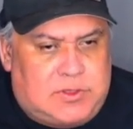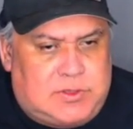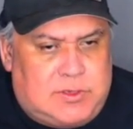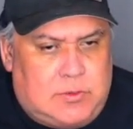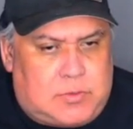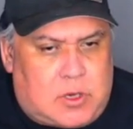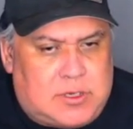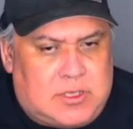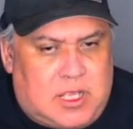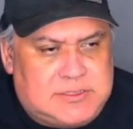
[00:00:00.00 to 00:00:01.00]
2
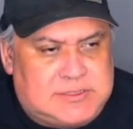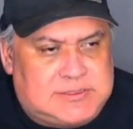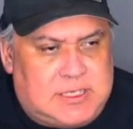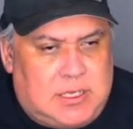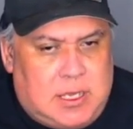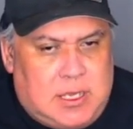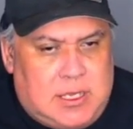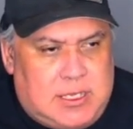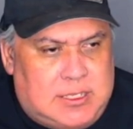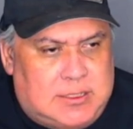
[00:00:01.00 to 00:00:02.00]
product launches
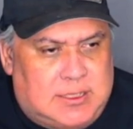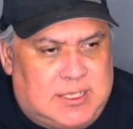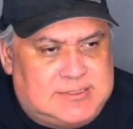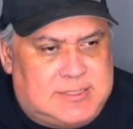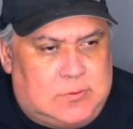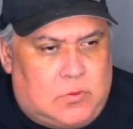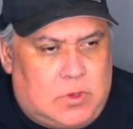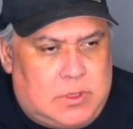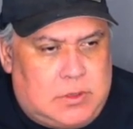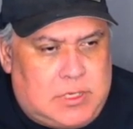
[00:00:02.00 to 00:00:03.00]
in less than
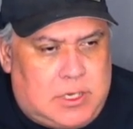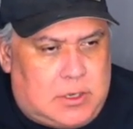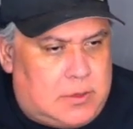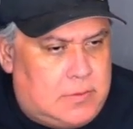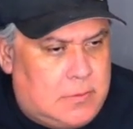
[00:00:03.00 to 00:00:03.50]
1 year.